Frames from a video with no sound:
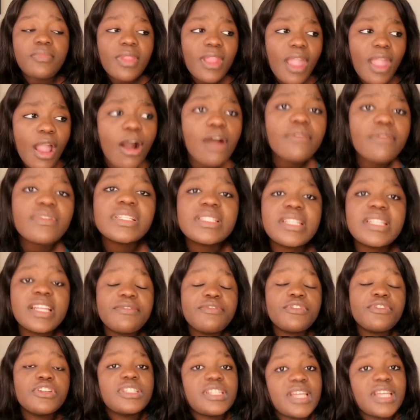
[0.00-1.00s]
obviously
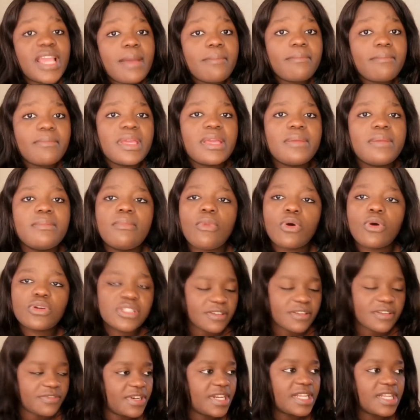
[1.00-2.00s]
if you DM me,
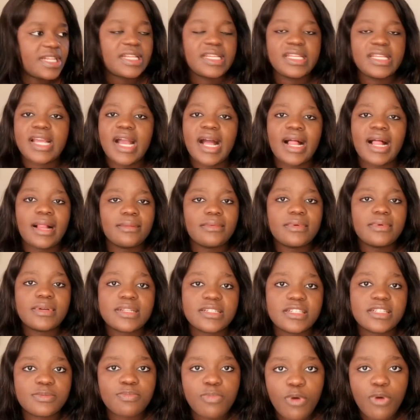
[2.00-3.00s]
most definitely I'll
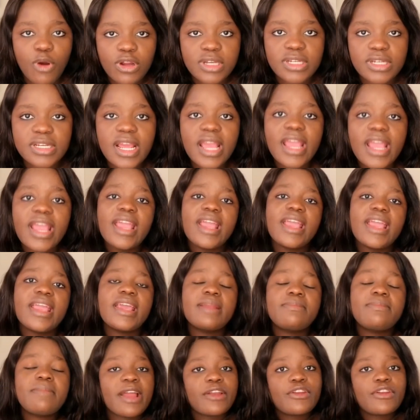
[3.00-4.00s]
respond.
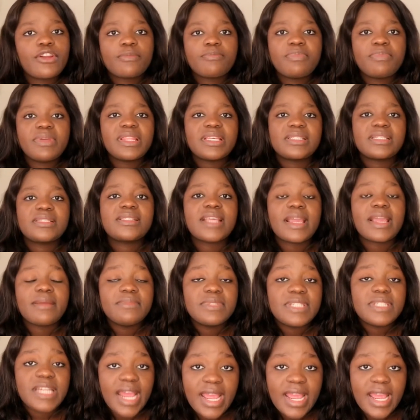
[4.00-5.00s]
It might not be the
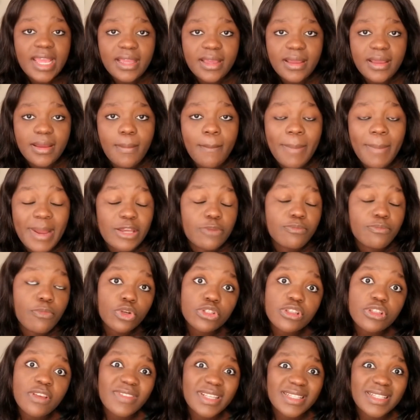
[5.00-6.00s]
same day, but
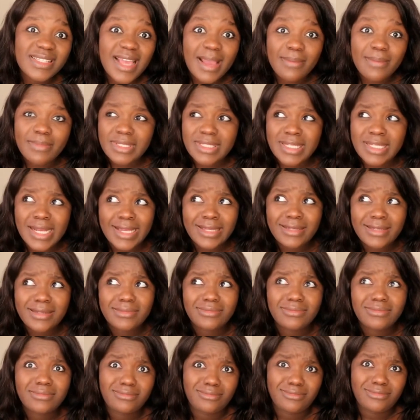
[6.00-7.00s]
most of the time it's
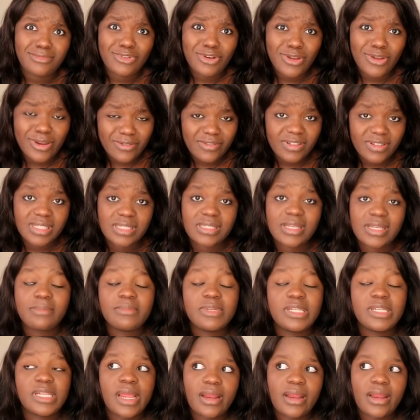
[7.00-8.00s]
like not even the
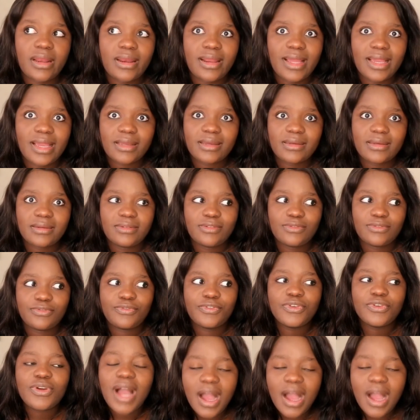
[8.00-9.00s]
same day, like
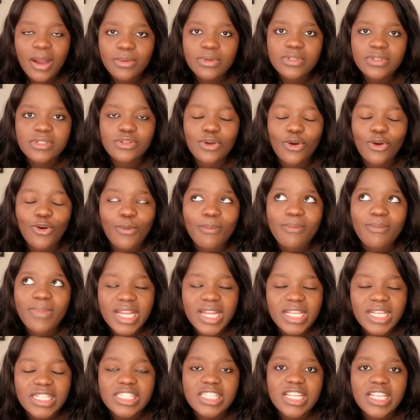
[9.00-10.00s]
few hours or
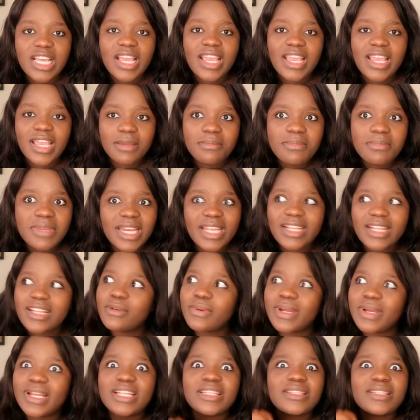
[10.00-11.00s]
minutes.
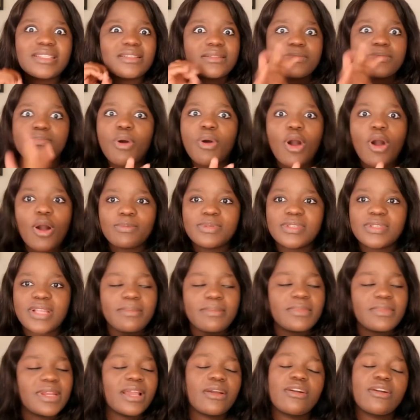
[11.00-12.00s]
Immediately when it pops,
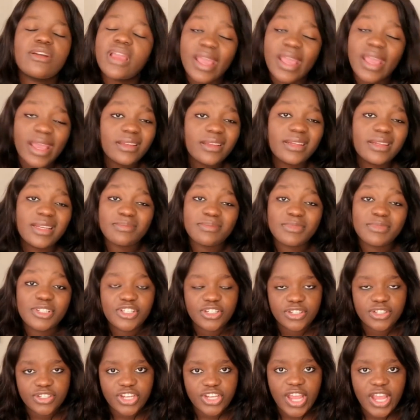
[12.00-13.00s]
I'm like, okay, let me
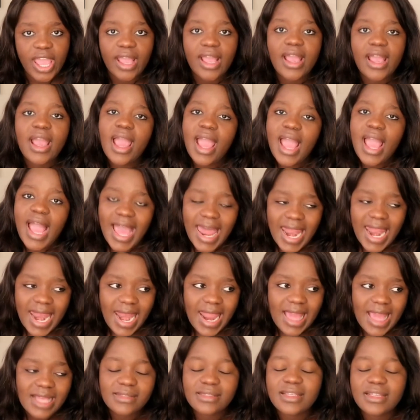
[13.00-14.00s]
just check.
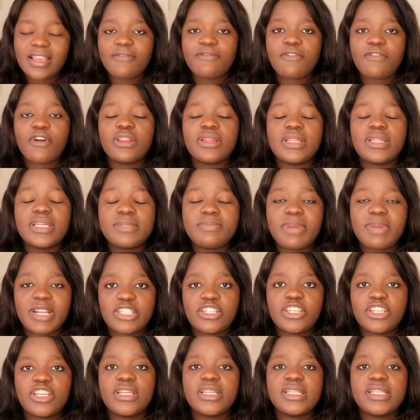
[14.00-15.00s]
Unless if on that
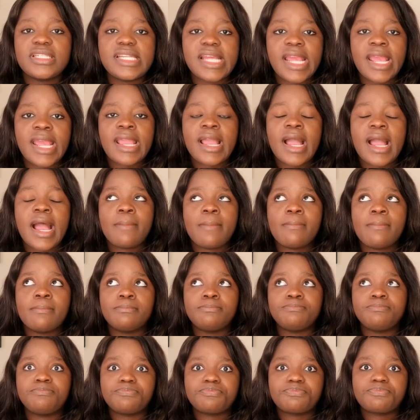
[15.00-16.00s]
particular day
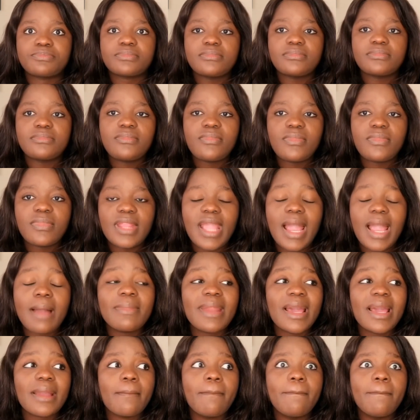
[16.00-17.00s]
I'm
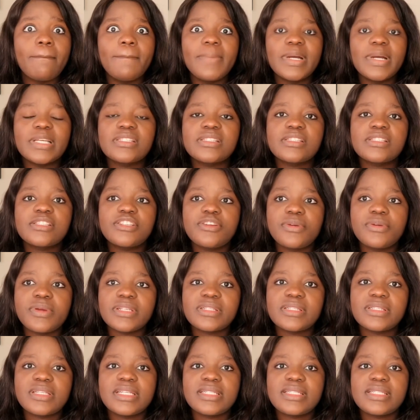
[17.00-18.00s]
like
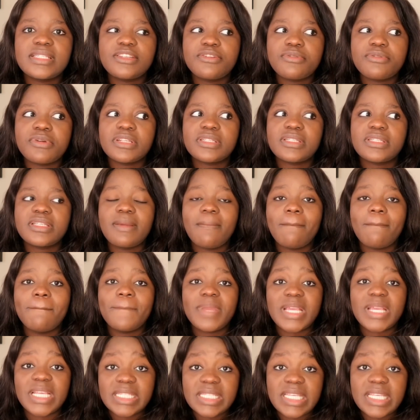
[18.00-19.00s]
seriously
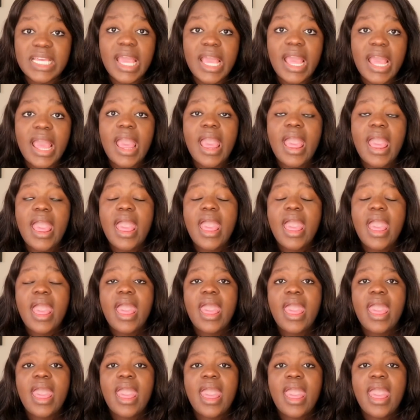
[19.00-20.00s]
busy,
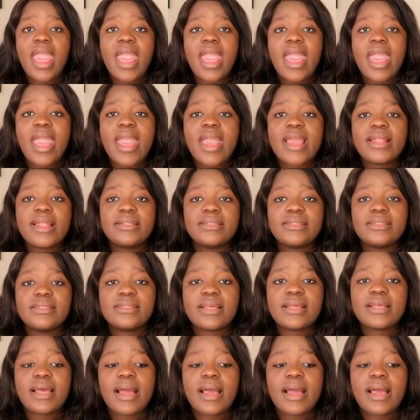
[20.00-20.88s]
and